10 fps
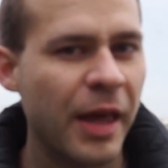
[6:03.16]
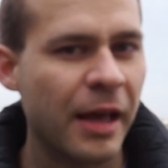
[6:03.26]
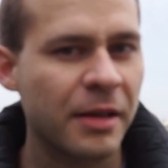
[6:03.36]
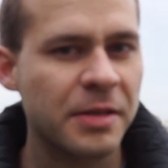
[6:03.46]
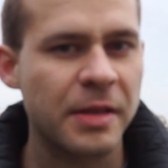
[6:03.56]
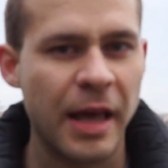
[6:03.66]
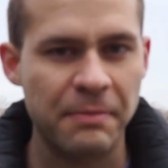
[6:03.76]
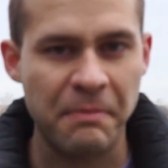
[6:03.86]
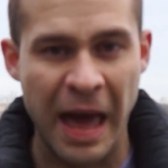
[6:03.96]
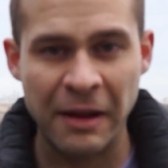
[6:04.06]
things
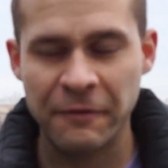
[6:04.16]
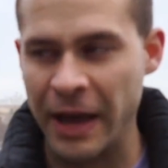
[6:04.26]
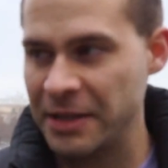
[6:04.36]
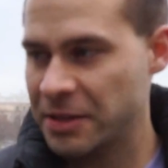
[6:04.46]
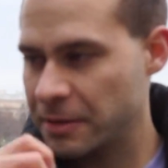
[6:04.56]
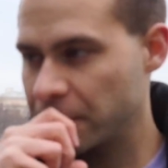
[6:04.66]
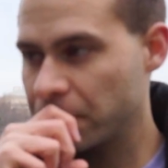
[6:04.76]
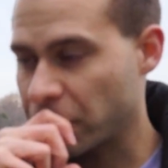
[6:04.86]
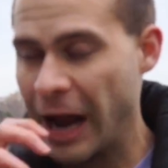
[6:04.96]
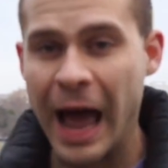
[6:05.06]
that manifest
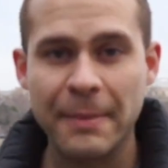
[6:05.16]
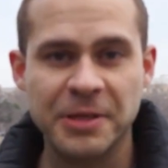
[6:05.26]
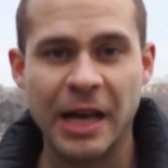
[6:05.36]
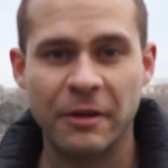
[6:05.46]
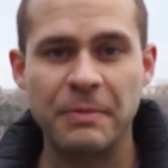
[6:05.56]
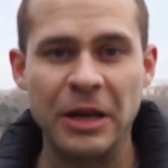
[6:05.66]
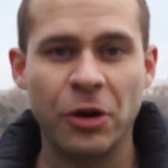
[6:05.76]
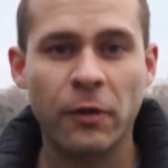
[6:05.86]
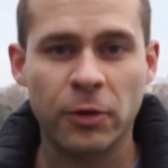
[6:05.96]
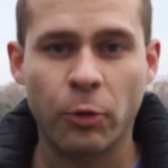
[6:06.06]
perhaps out of
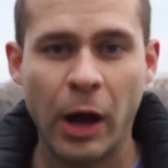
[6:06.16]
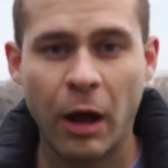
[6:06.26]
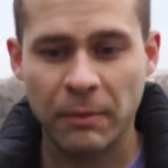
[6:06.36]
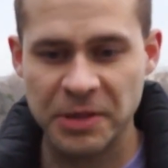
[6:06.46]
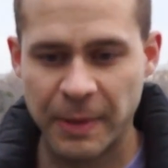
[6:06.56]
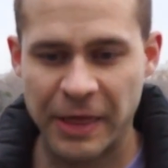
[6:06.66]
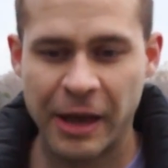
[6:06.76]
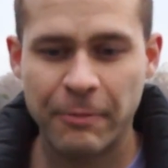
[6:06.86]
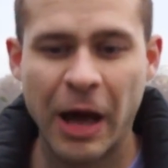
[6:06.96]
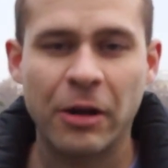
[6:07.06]
being overwhelmed by
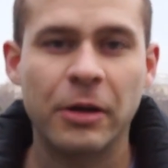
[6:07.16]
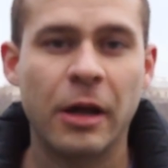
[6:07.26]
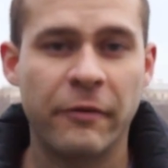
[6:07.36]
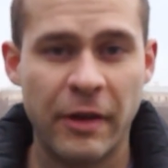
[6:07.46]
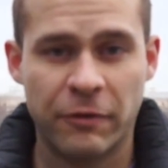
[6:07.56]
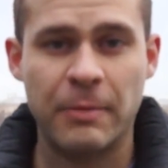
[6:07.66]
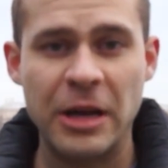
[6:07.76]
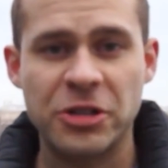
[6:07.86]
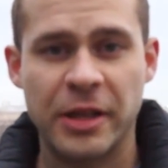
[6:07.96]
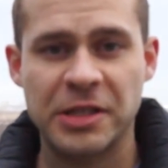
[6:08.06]
the amount of
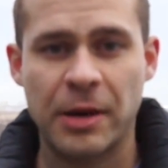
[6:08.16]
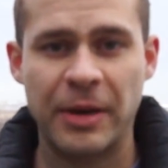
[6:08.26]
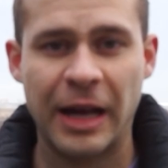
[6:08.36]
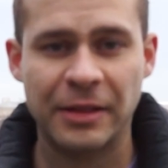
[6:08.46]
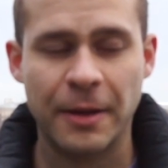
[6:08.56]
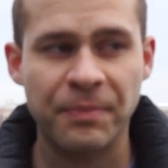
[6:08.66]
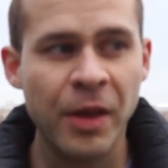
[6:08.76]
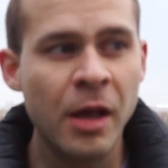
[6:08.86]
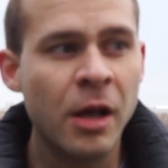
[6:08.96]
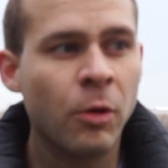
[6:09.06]
information that's coming at them.
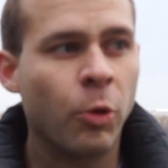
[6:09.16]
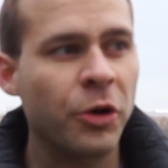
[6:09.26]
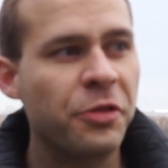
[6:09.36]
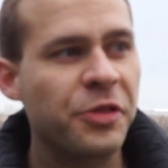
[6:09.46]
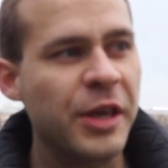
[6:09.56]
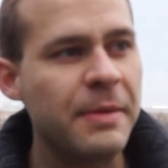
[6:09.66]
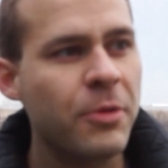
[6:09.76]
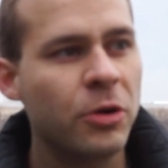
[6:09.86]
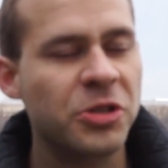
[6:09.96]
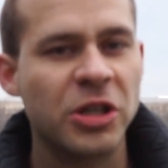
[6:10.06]
One of the
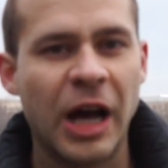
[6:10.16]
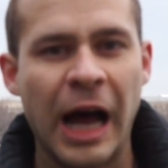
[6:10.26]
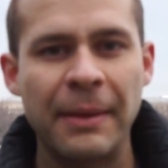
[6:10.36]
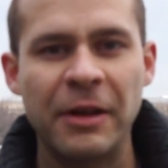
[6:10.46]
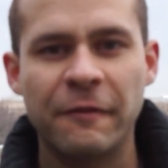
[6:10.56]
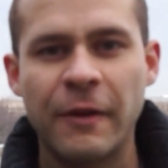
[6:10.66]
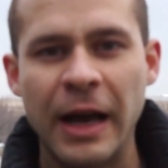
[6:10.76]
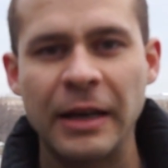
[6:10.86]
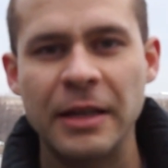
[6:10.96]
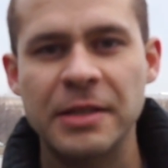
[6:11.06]
most common
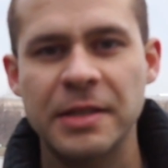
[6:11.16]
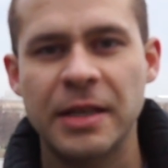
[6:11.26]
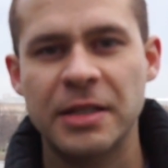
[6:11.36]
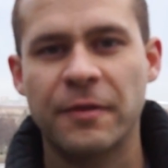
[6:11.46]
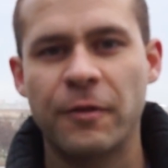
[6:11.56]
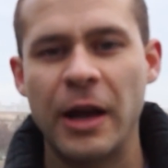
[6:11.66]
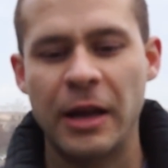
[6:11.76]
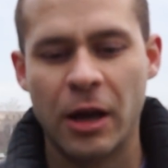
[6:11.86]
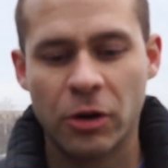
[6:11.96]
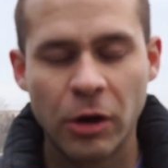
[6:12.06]
findings in
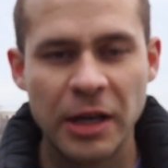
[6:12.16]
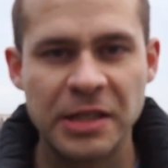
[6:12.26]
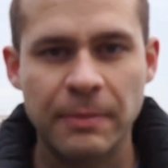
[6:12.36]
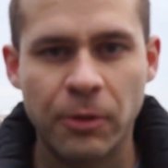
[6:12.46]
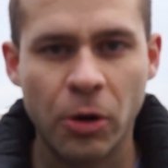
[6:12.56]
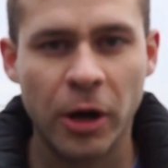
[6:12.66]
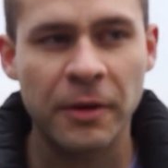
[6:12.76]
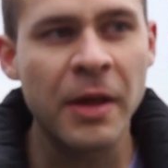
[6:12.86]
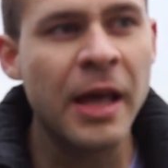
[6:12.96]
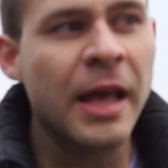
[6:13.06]
schizophrenia across the
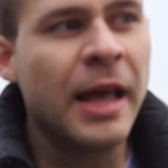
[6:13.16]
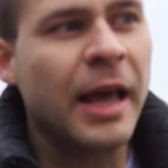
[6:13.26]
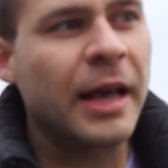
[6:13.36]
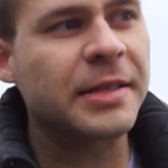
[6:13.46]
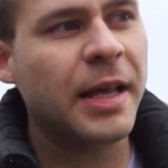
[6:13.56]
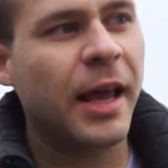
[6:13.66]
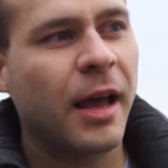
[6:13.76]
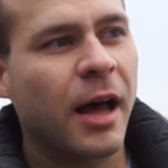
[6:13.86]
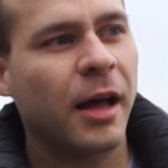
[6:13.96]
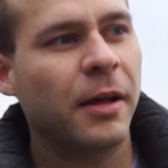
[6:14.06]
board is
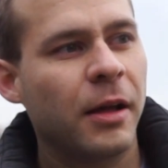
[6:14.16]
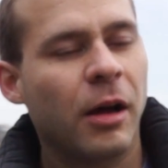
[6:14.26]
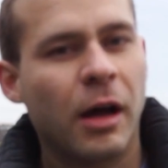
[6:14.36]
a